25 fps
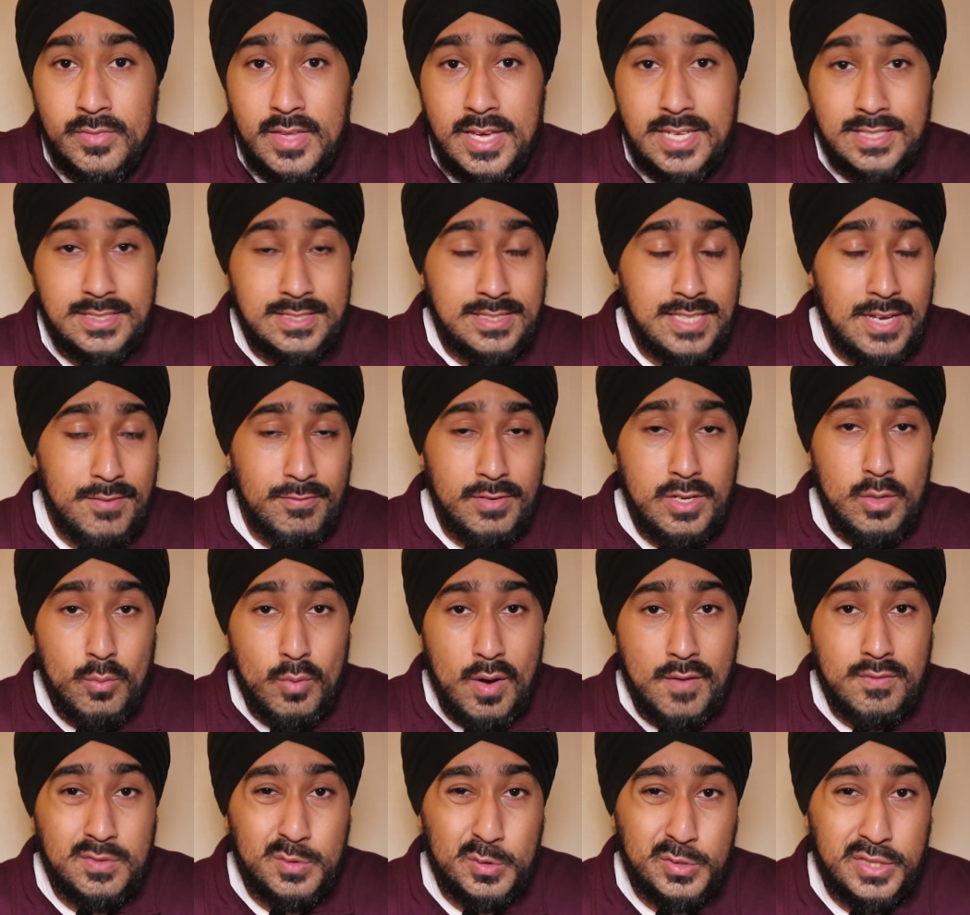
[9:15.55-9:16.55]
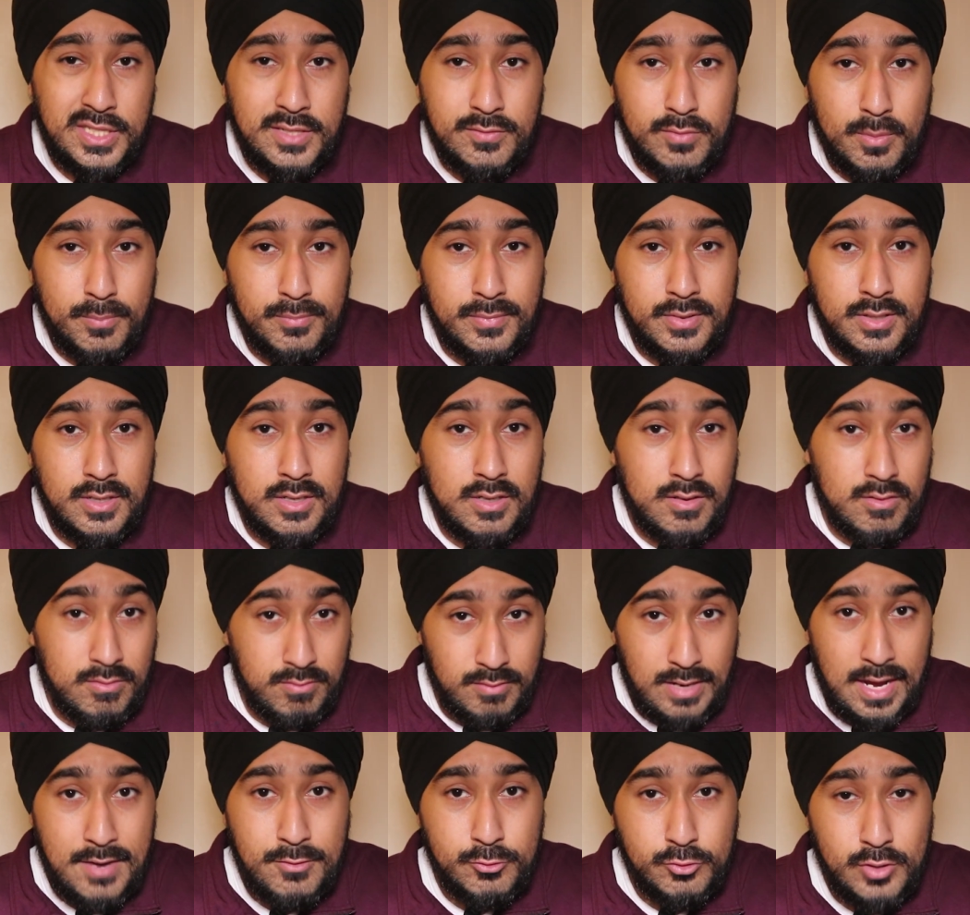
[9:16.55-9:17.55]
it's definitely worth switching from the
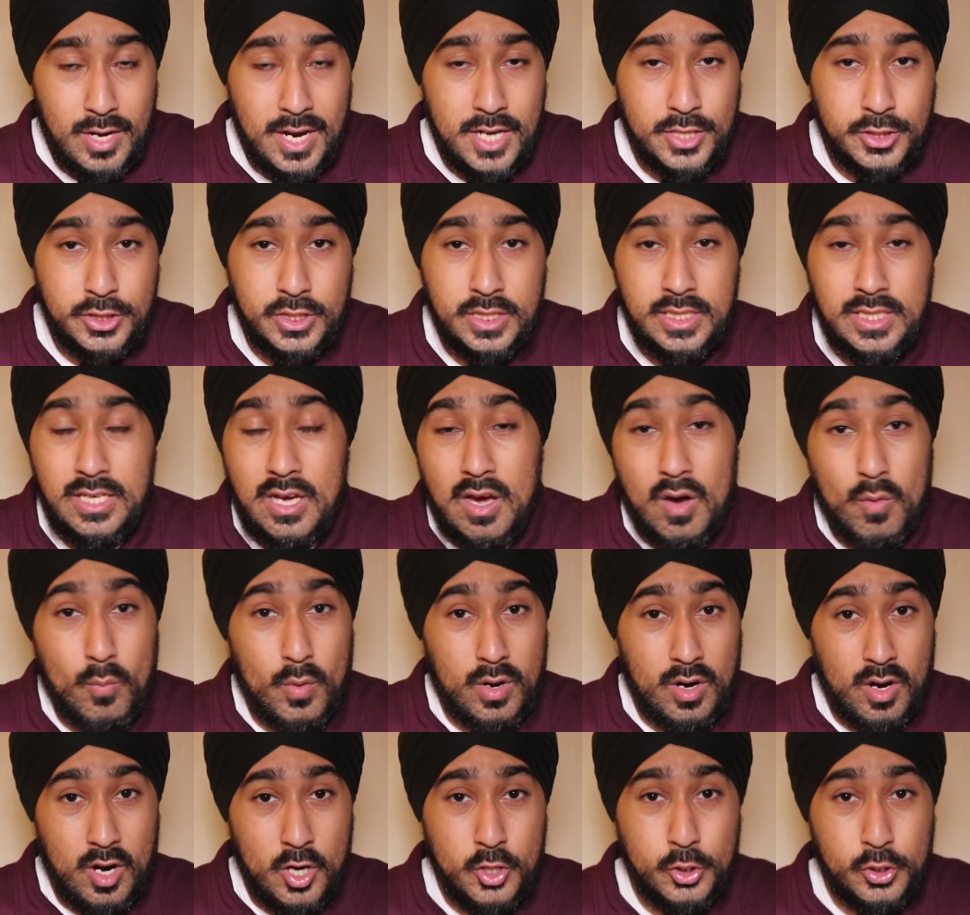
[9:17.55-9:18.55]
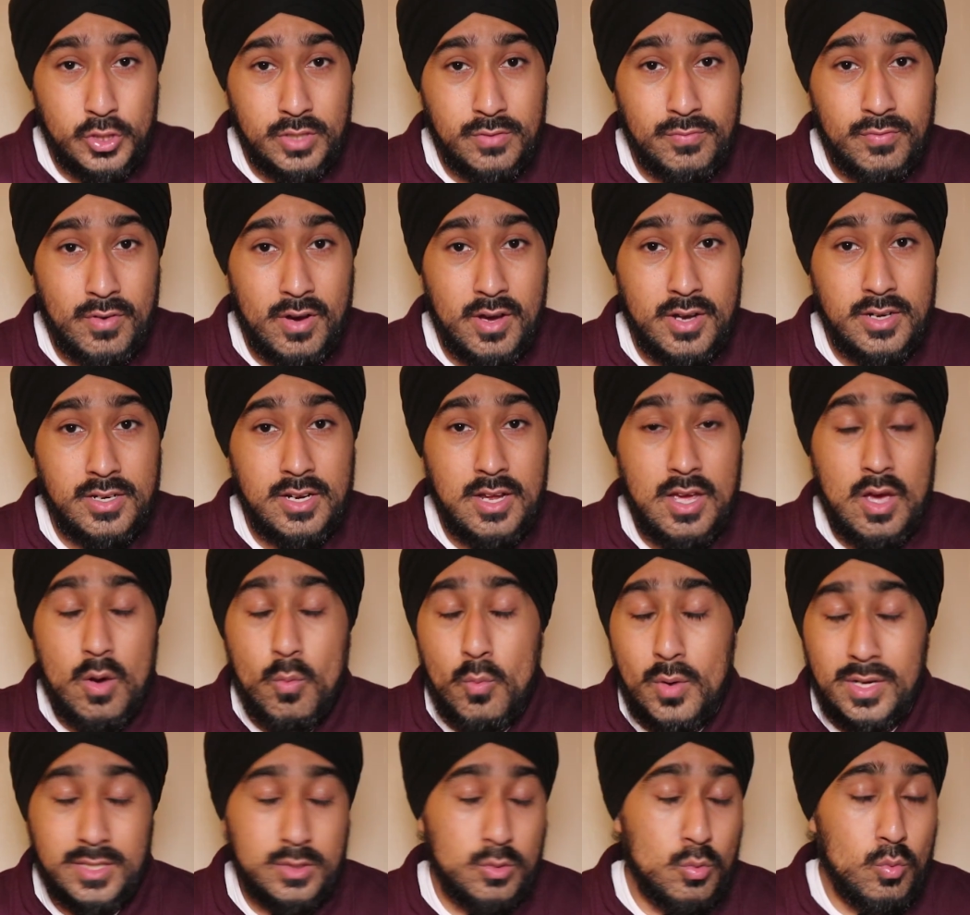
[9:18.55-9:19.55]
Life Strategy 100 fund,
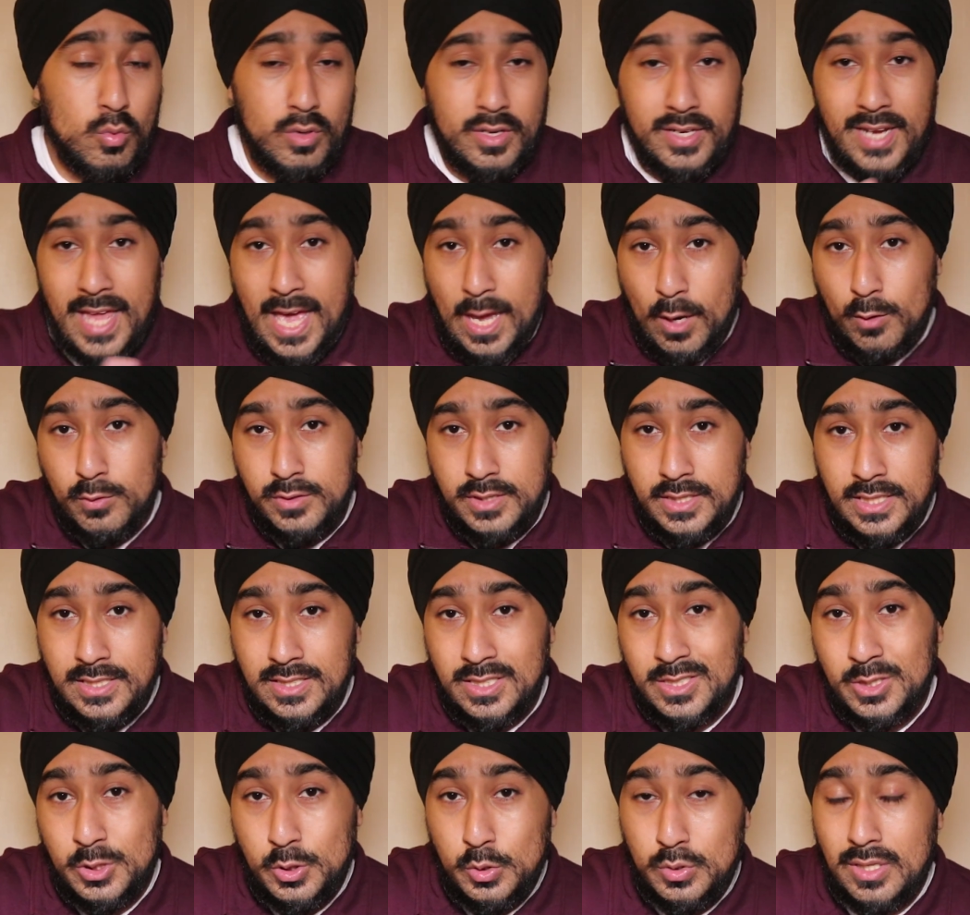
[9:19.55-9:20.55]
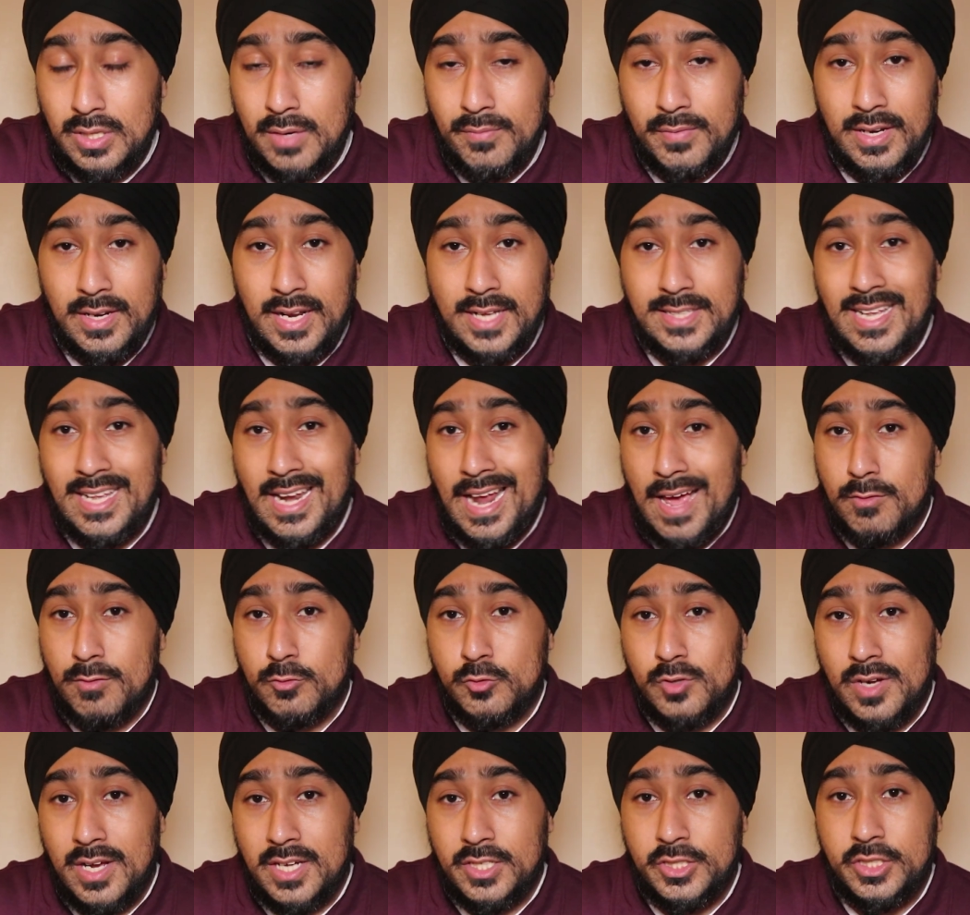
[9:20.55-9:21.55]
where it's all in equities, to something like the Life
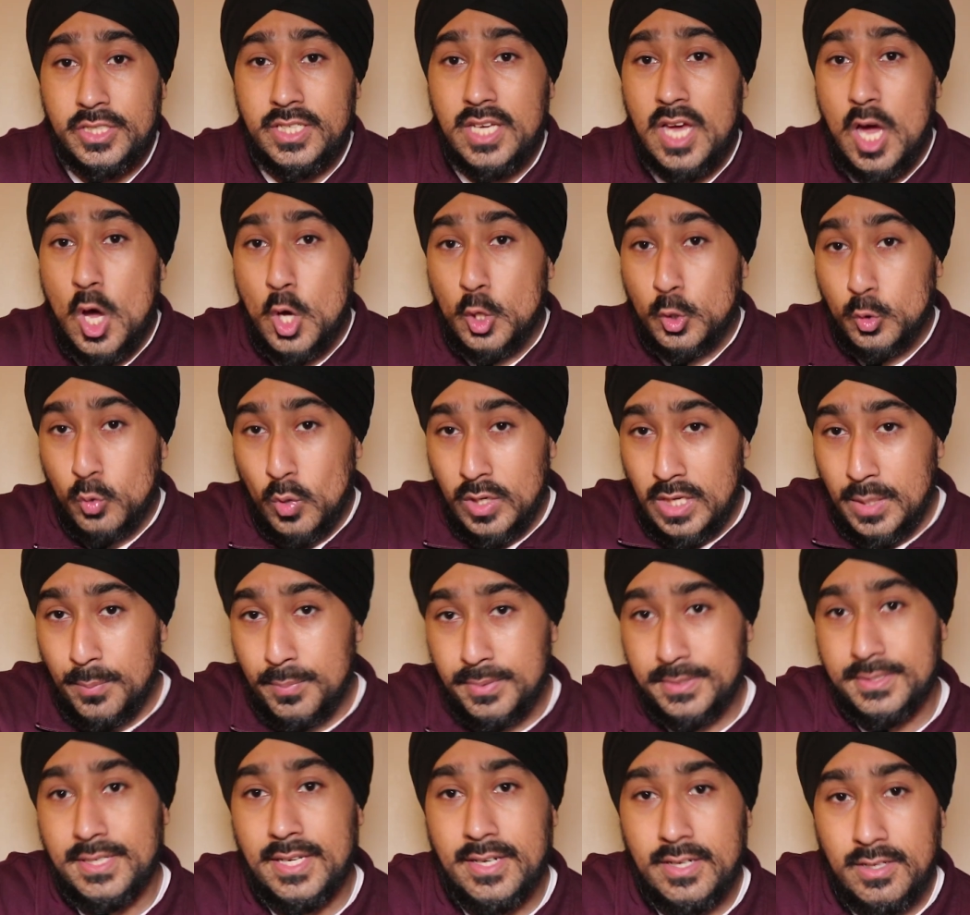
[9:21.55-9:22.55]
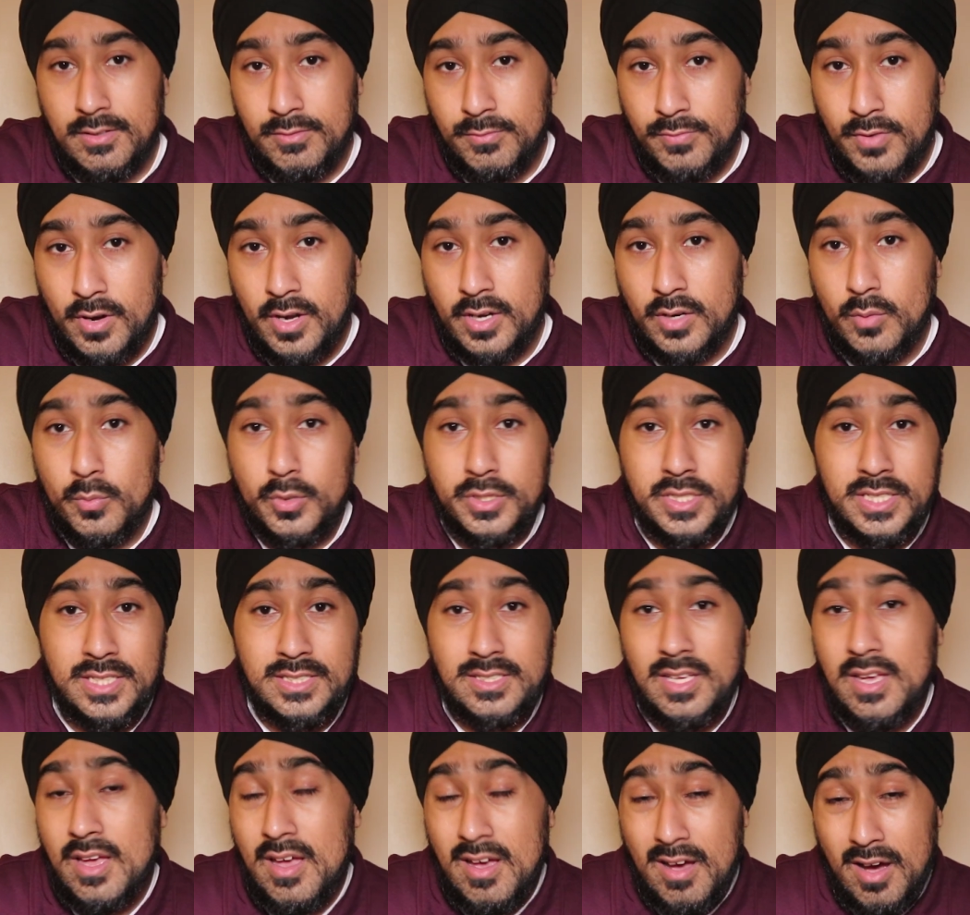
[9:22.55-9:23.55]
Strategy 20% fund, which
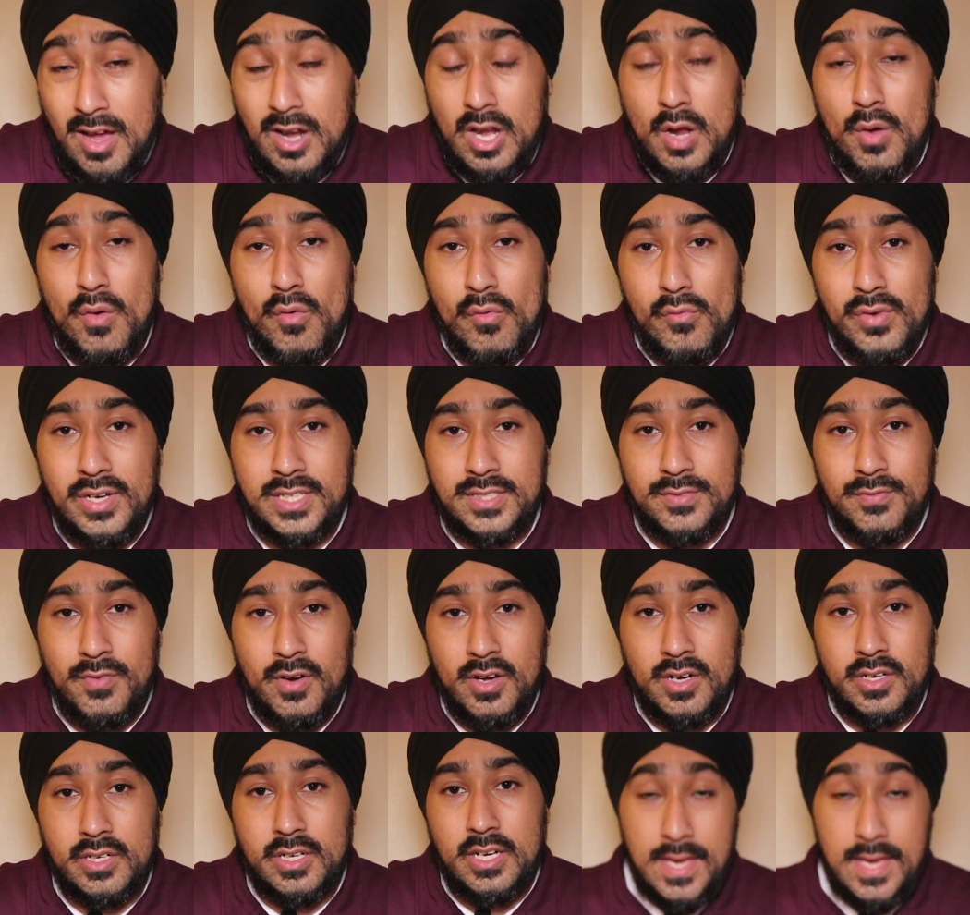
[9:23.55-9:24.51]
is a lower risk fund.